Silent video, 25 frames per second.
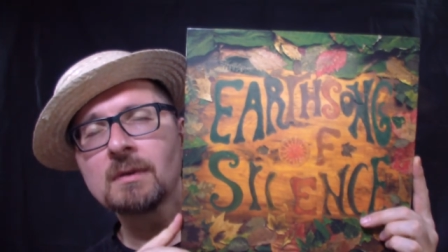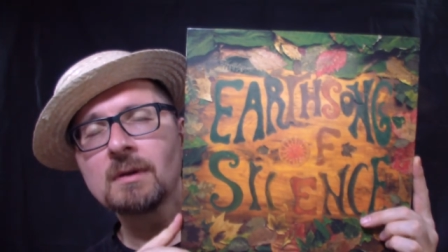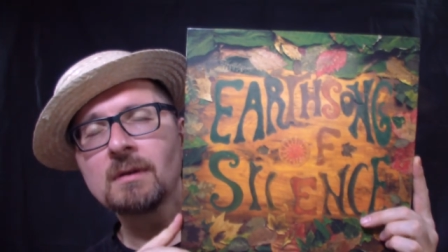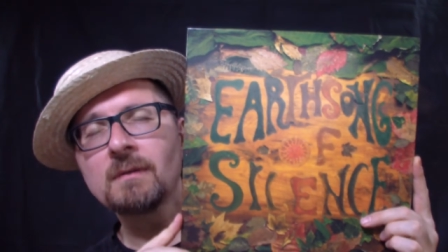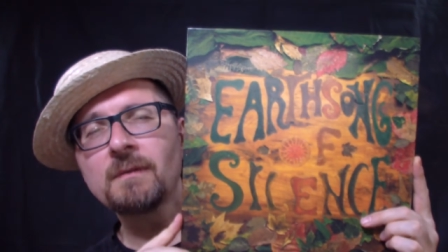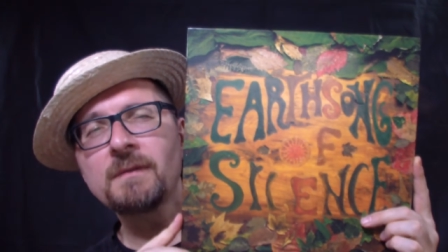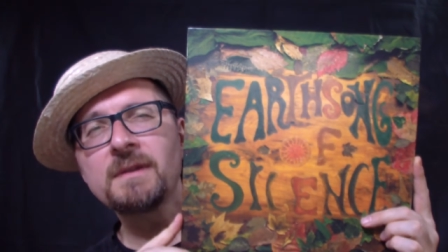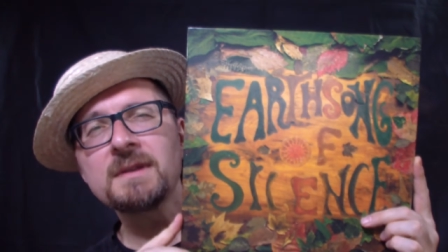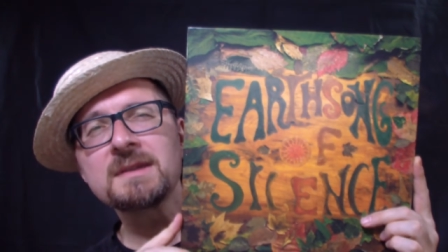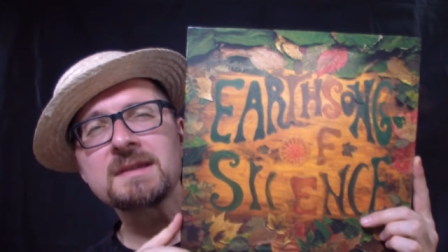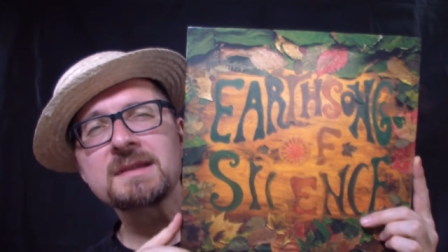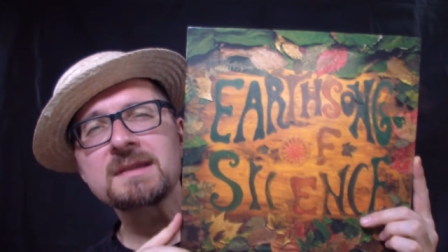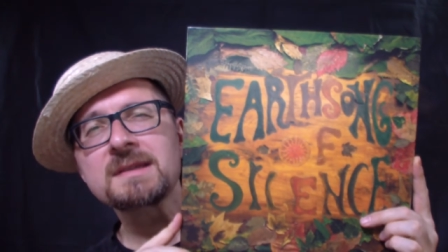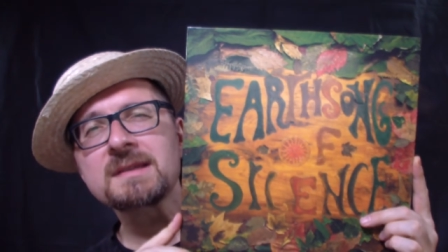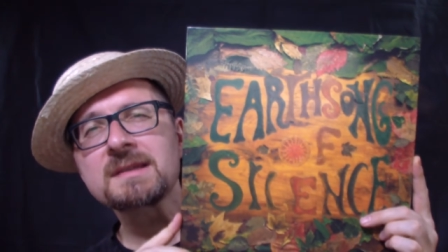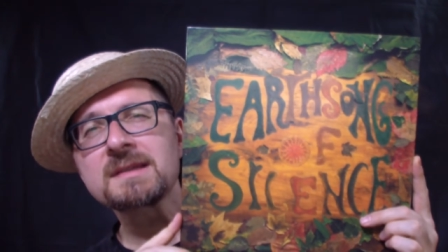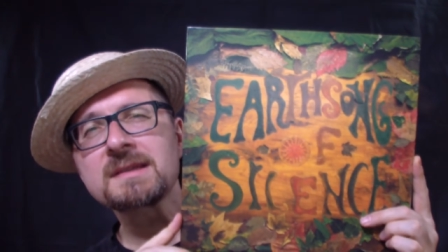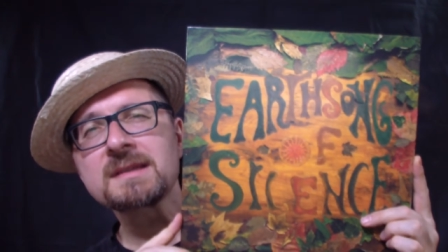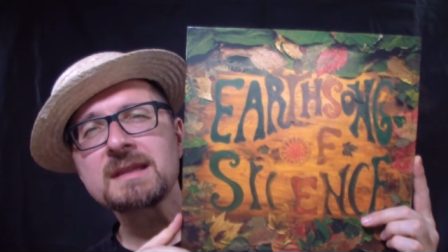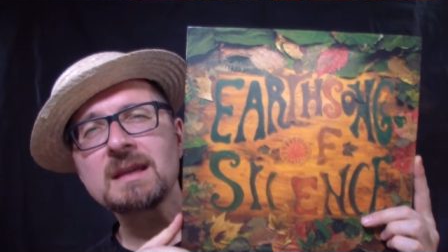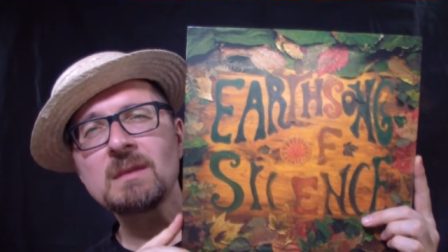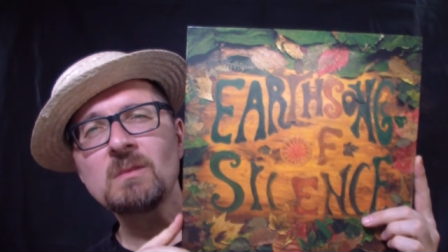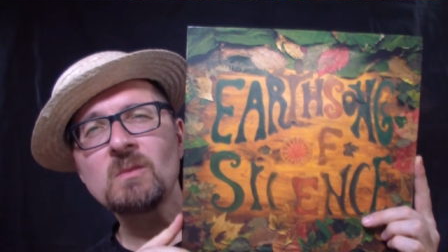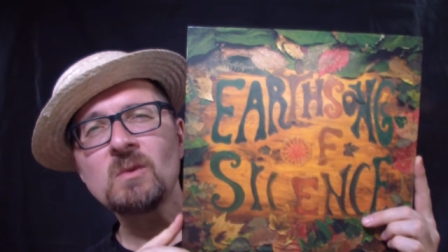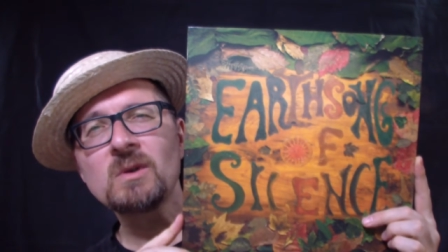of this
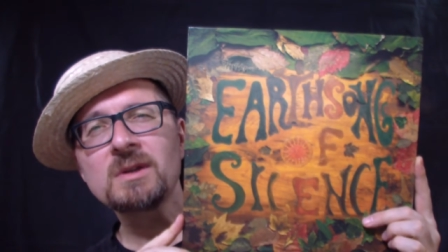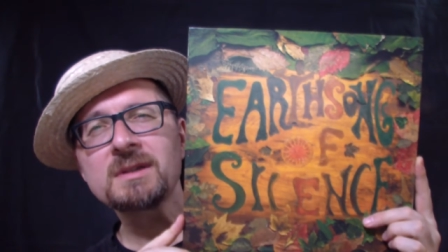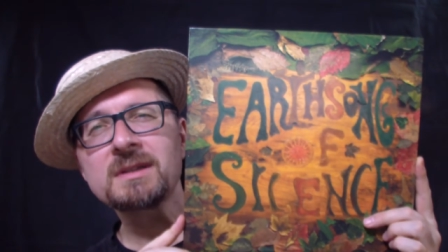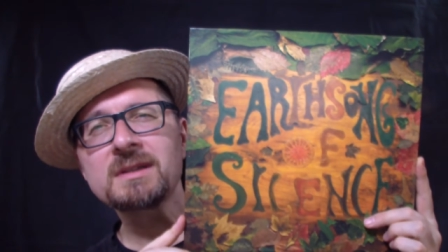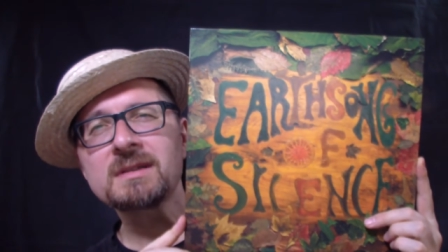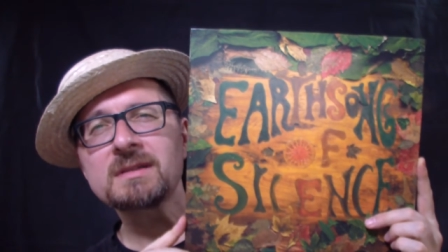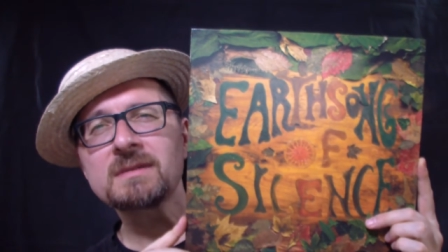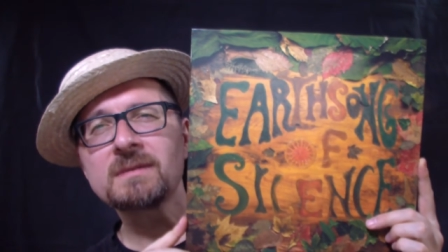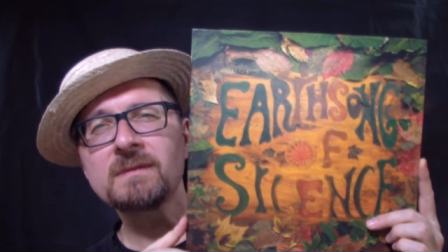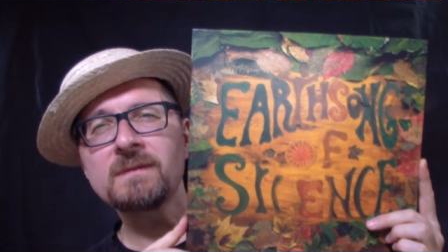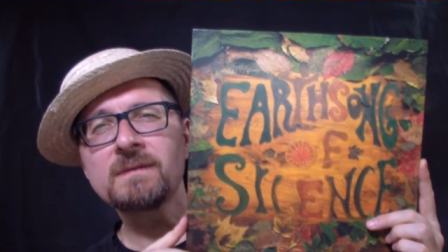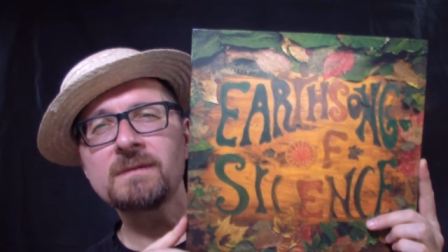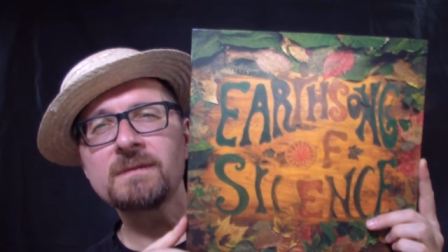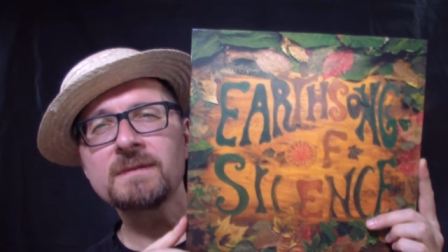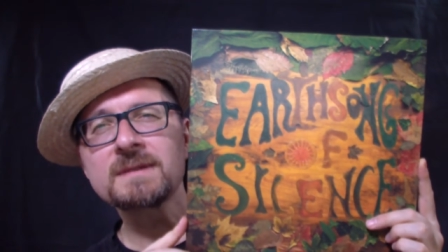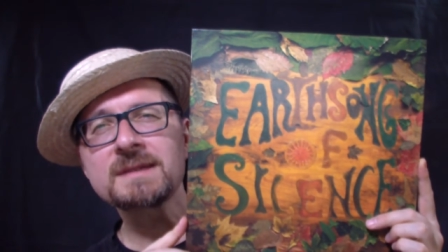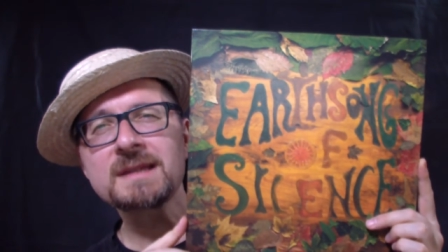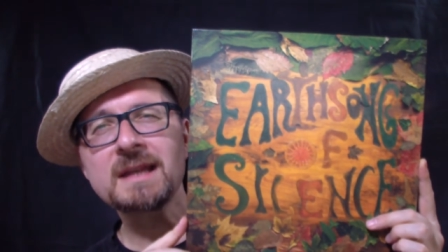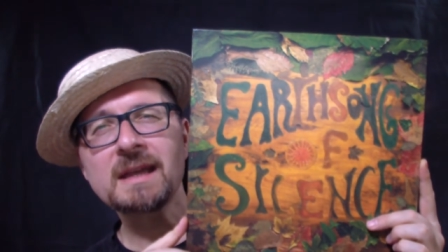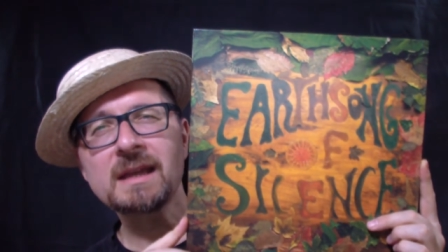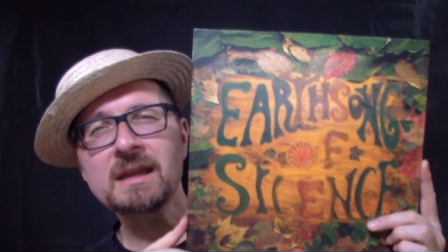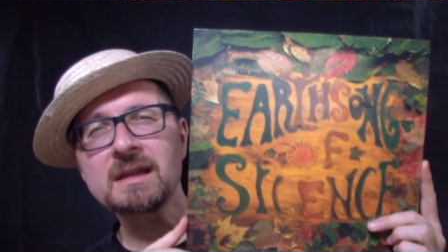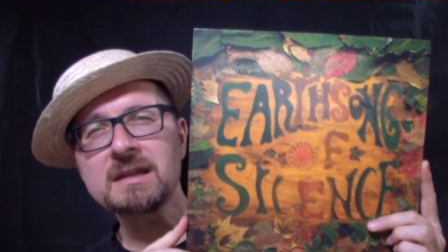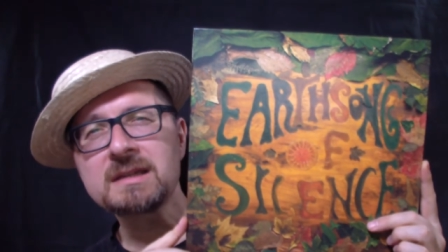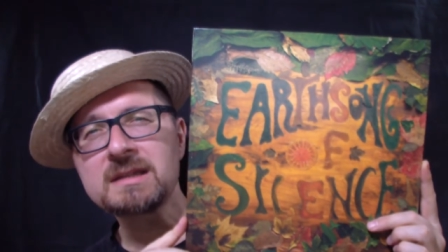somewhat
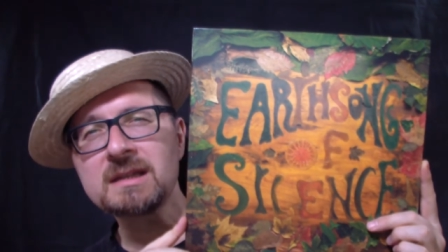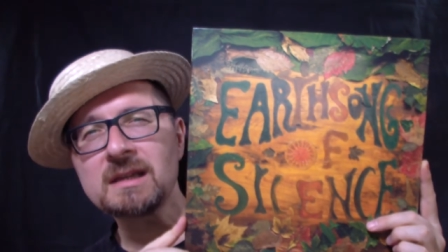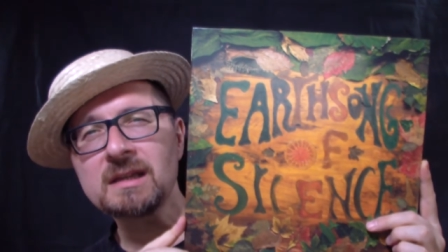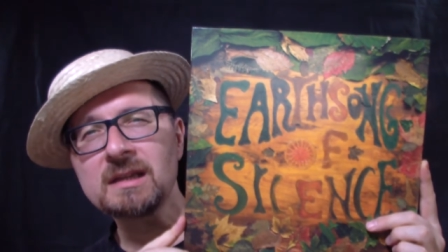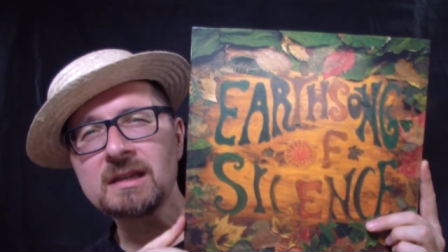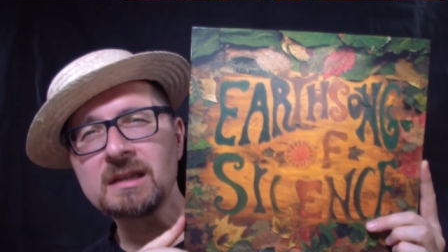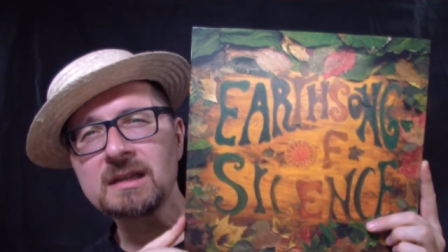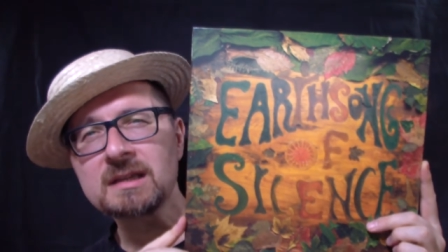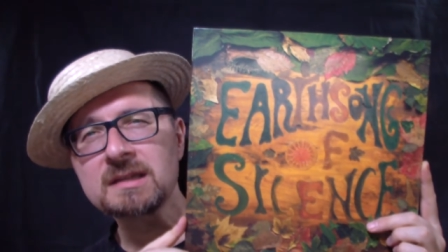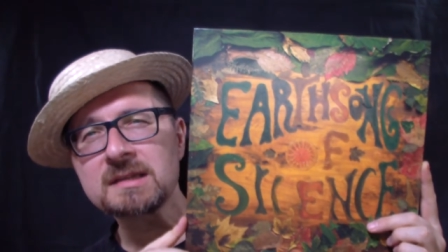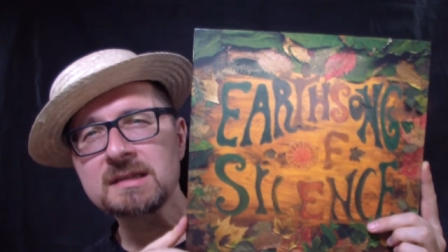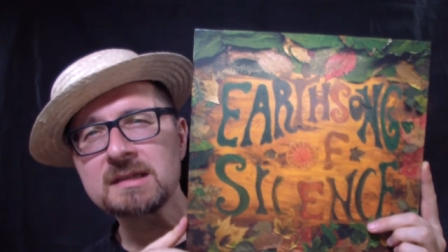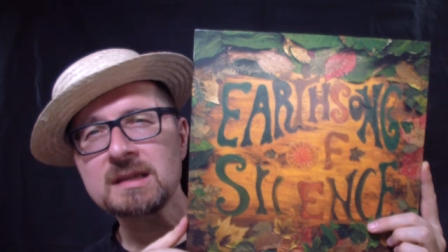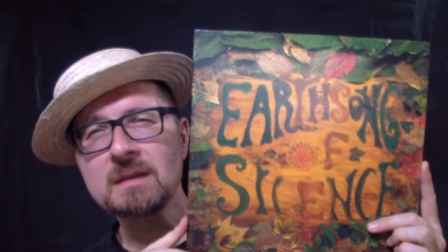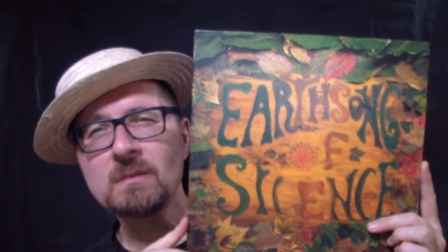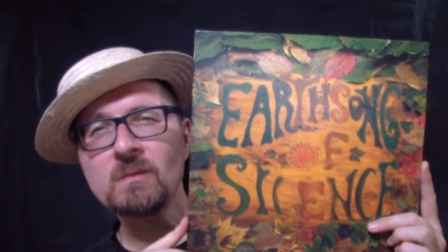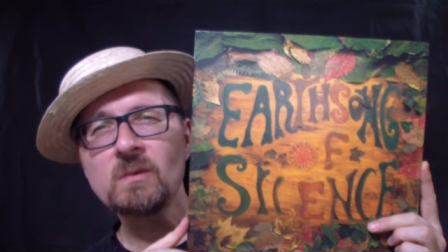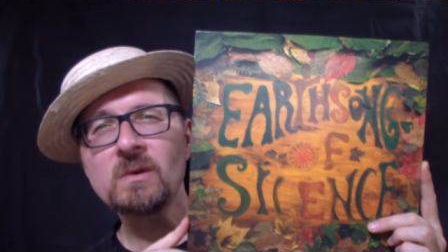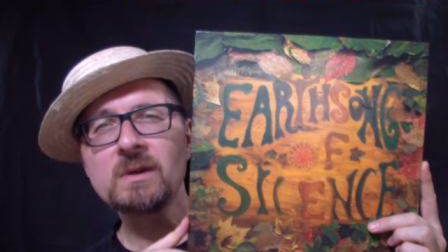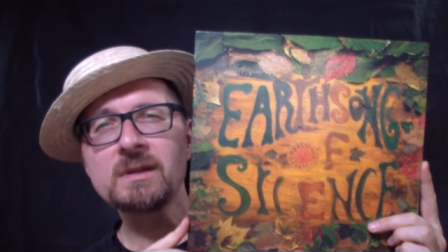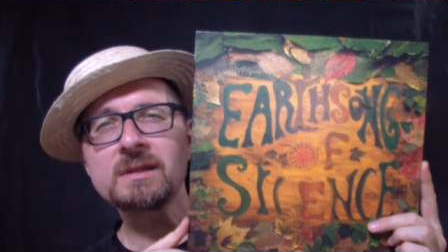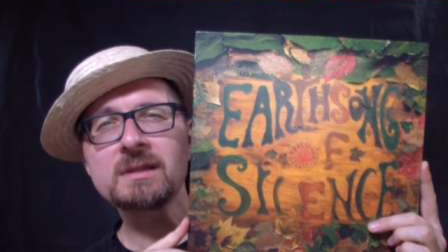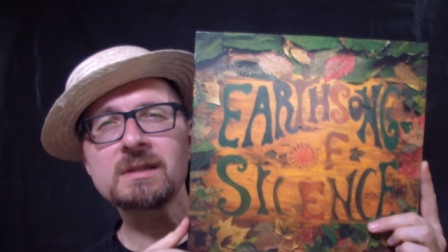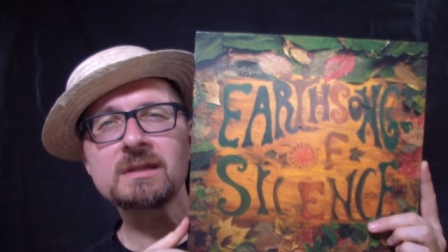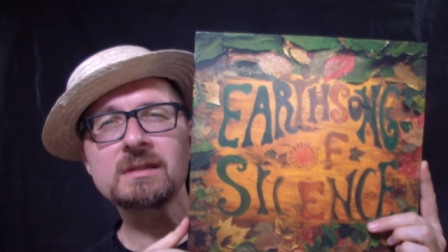psychedelic,
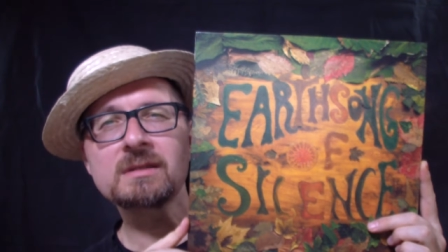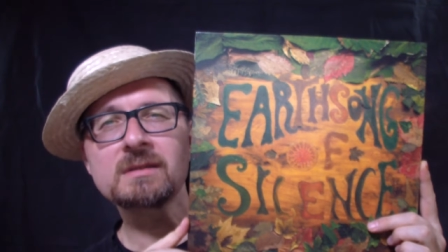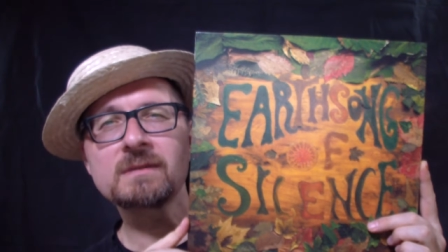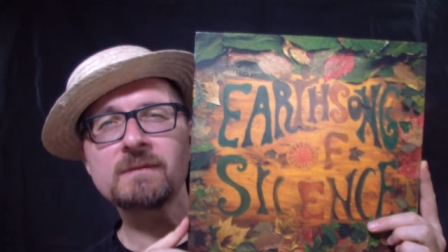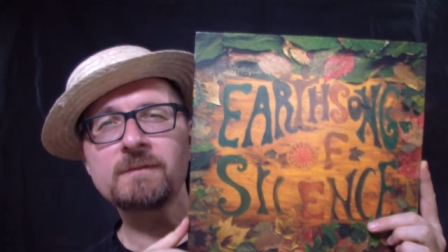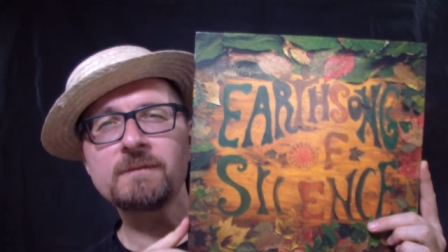somewhat